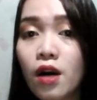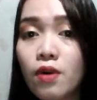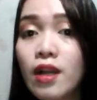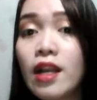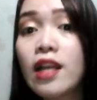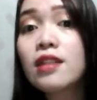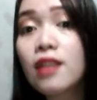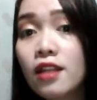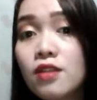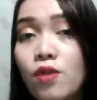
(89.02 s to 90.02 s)

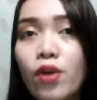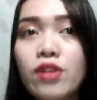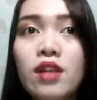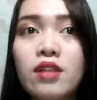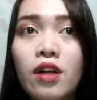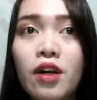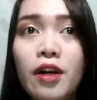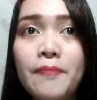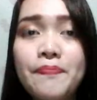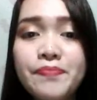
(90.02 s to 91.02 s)
related or that
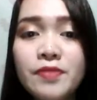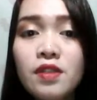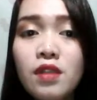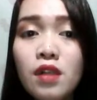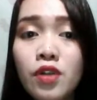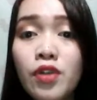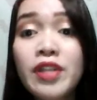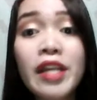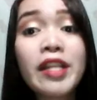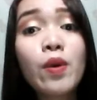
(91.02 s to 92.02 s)
are
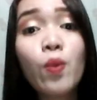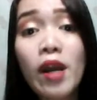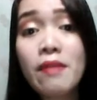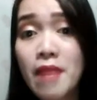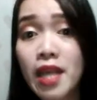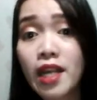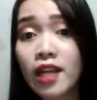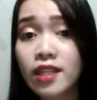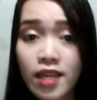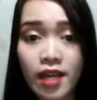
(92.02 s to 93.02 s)
containing one main
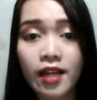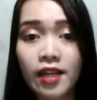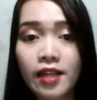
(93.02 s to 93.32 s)
idea.